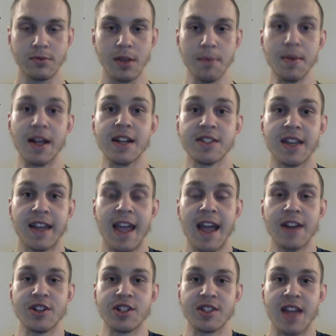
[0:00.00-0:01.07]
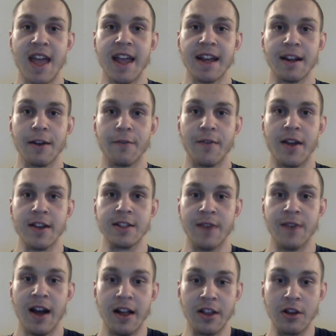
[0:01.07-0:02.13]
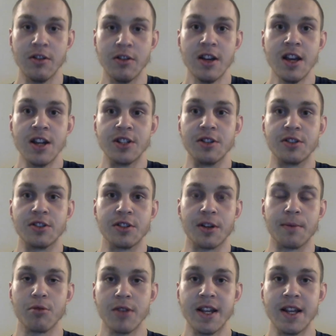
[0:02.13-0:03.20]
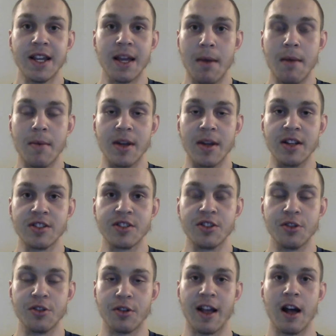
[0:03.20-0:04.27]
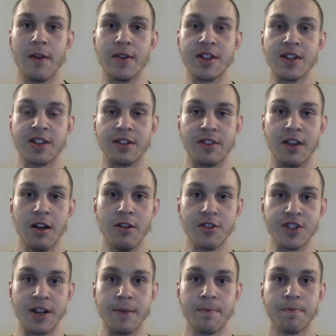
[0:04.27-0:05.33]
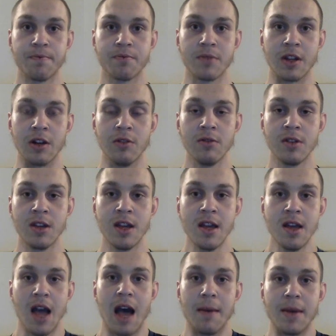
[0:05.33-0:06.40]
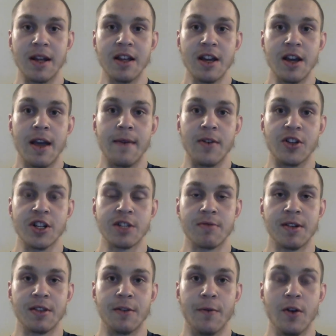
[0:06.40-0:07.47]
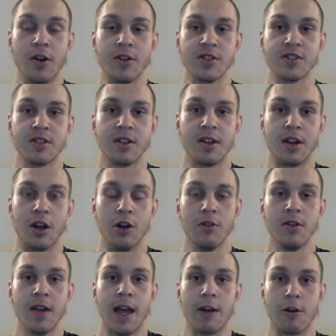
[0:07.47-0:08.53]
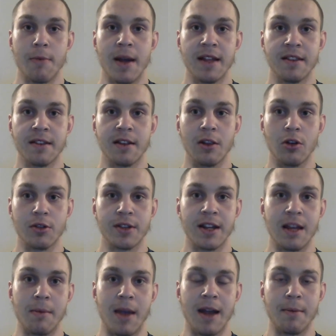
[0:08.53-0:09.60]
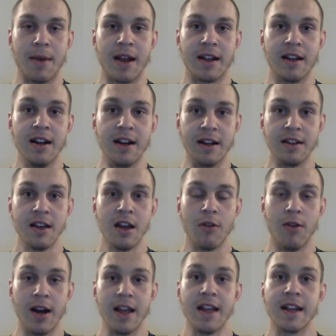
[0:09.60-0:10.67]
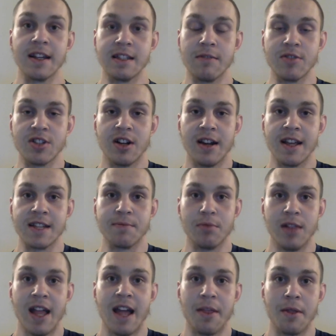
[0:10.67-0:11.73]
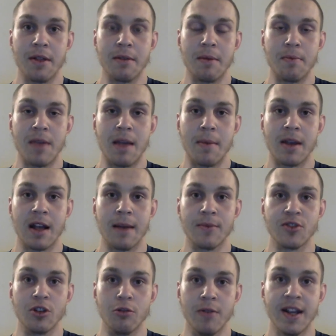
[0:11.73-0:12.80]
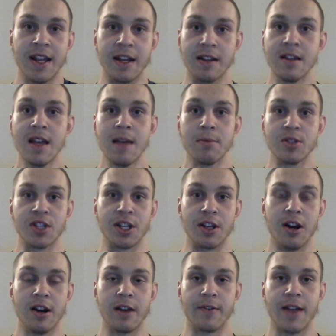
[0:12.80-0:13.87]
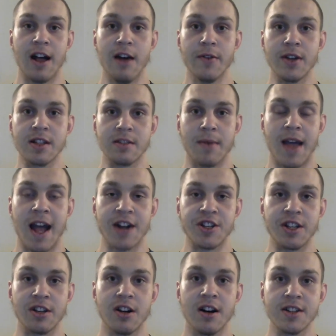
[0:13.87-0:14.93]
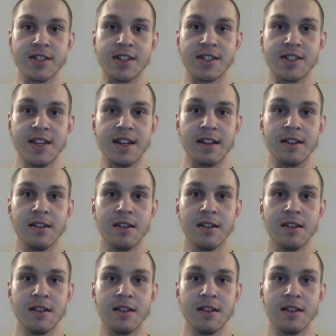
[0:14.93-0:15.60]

because they can't just take it at face value due to their pre-commitment to their Calvinistic theology. You know, I mean, if you just read the verse, you know, it repented to the Lord that he made mankind. Why? Because it was not his plan that they become so wicked. But the God of Calvinism actually causes sin.